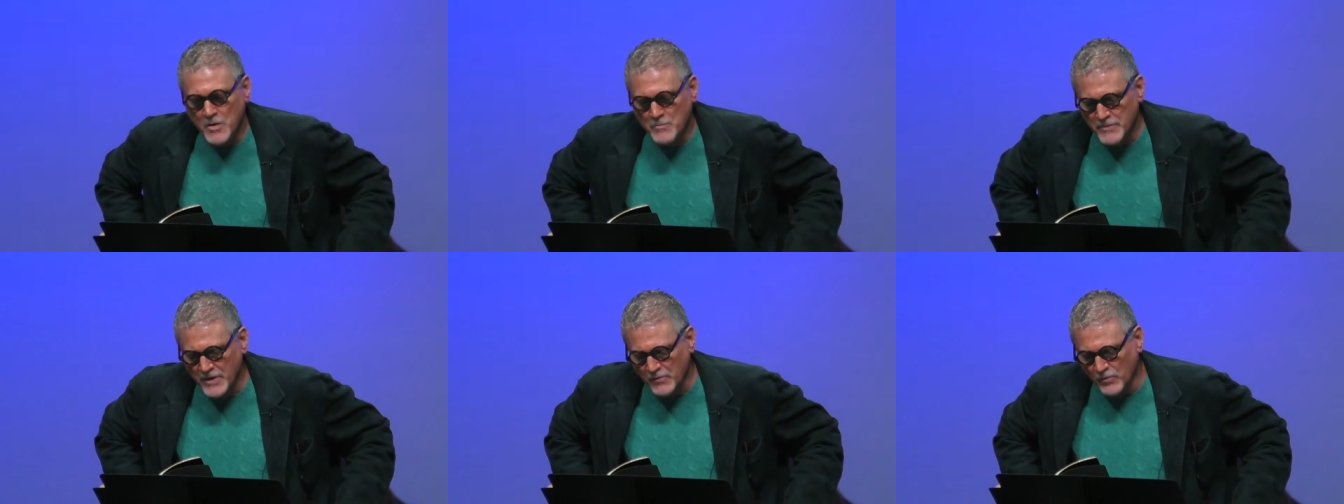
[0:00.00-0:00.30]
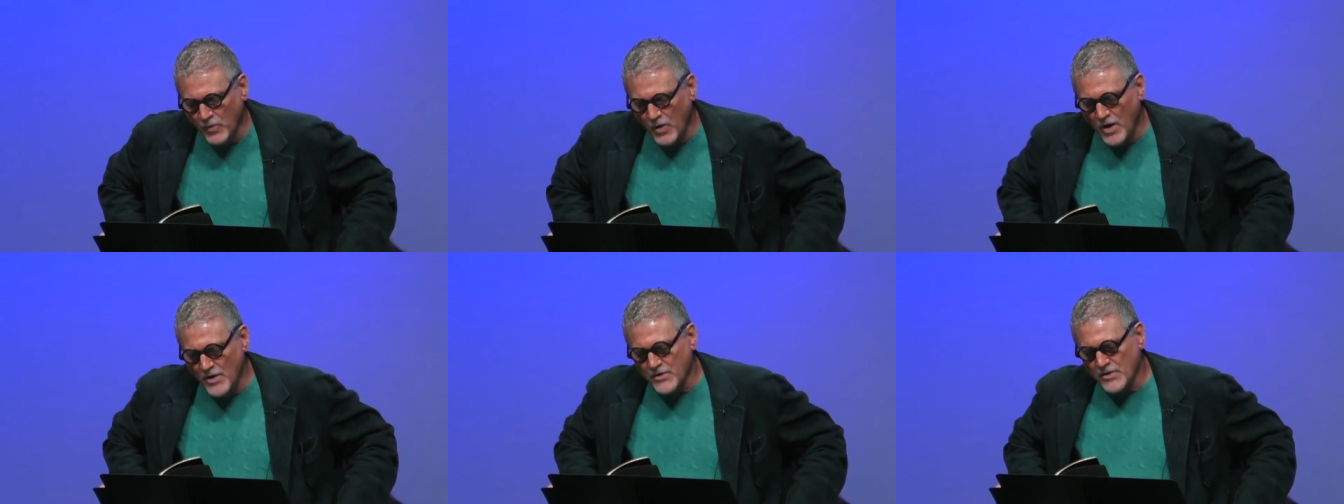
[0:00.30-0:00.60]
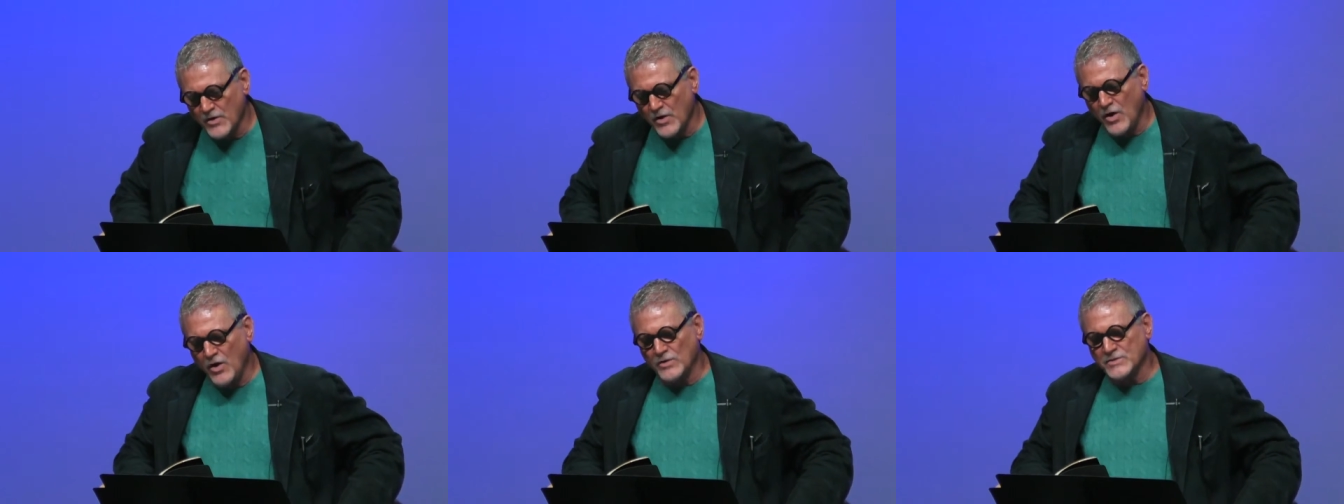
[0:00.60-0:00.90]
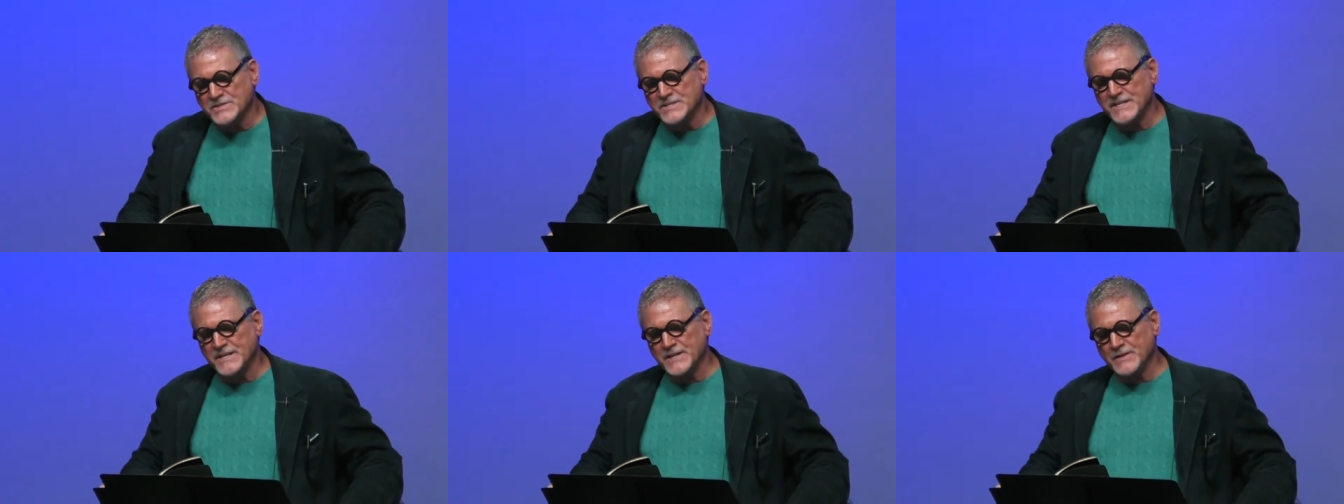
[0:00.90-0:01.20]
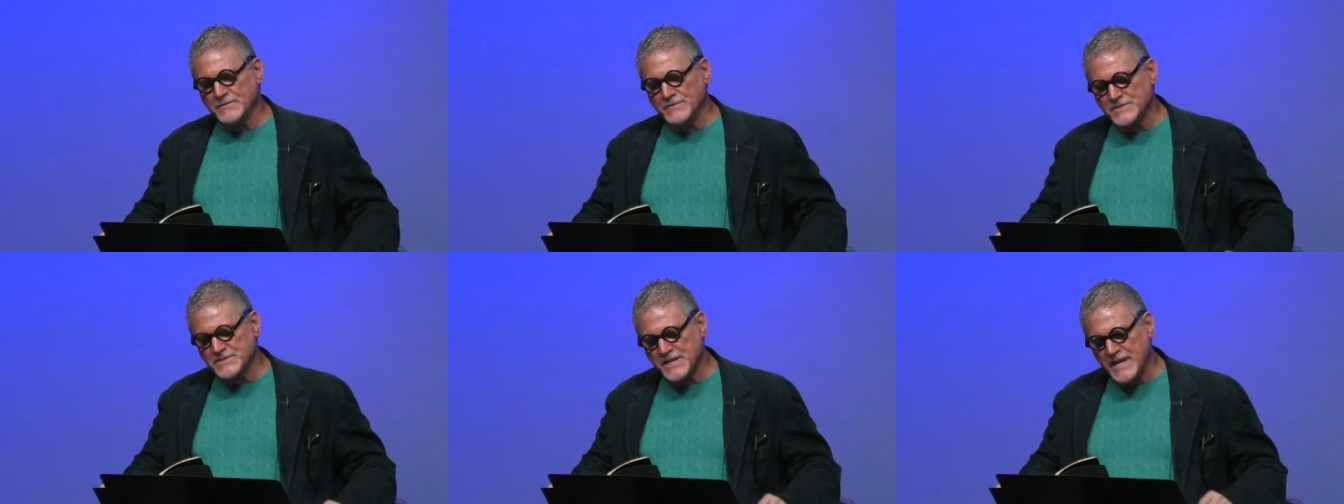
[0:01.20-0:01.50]
but watered all ten
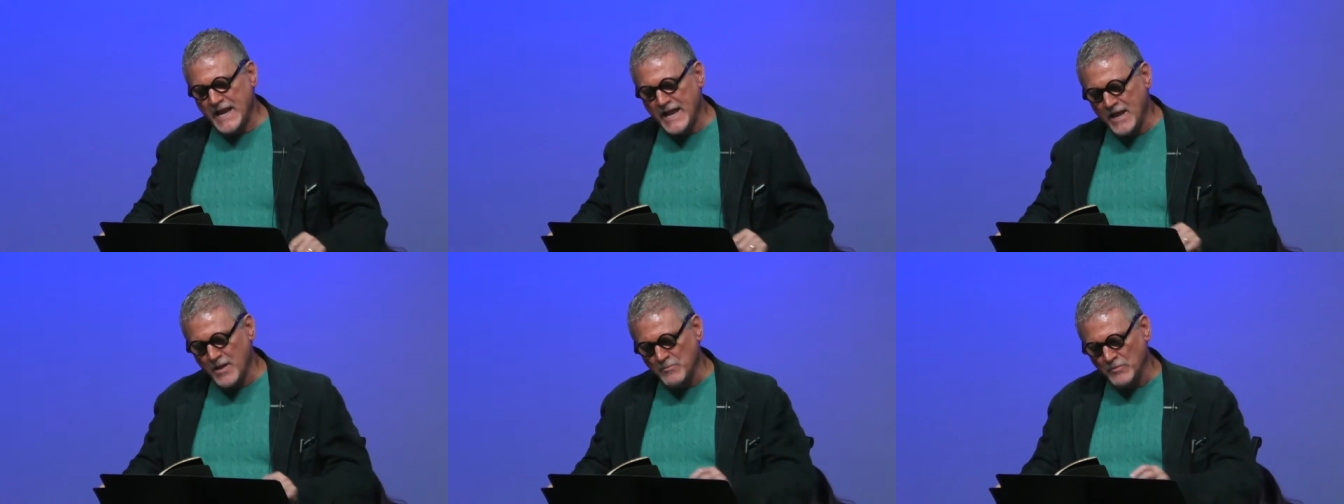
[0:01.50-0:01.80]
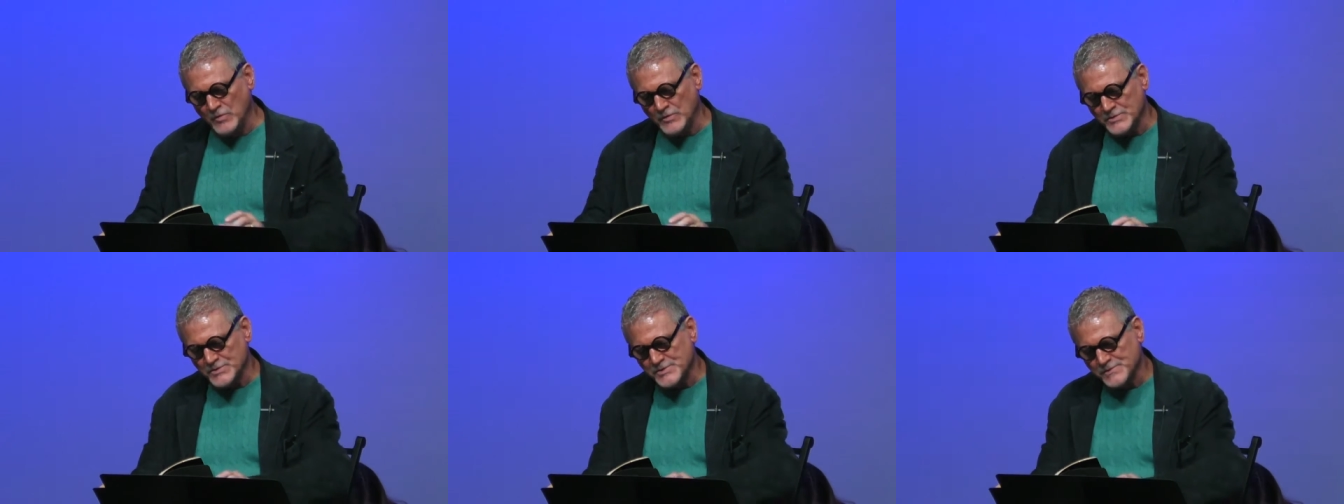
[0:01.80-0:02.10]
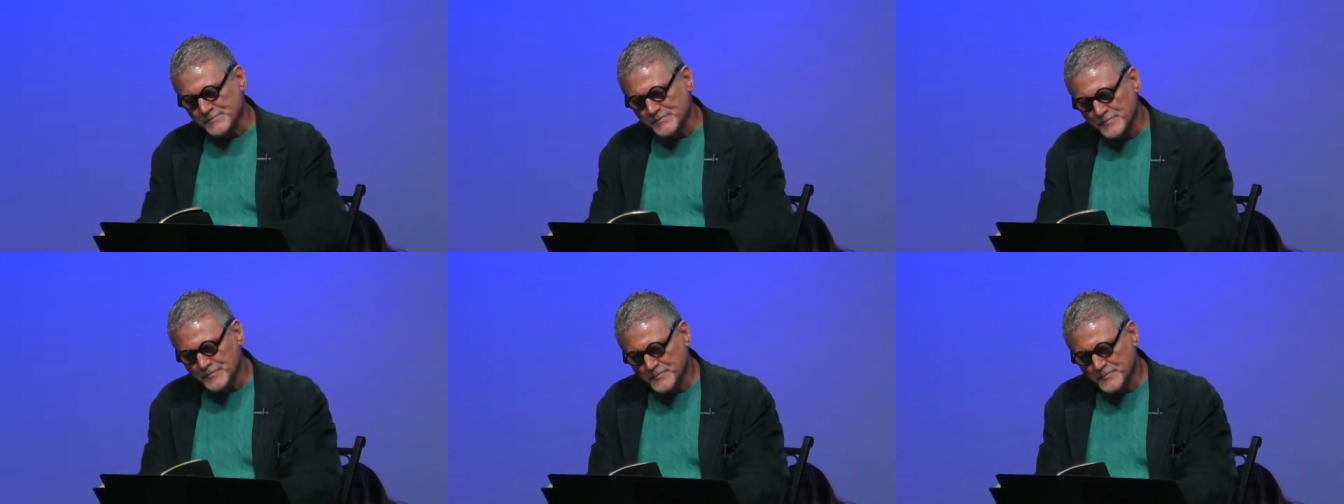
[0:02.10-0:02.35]
of his camels.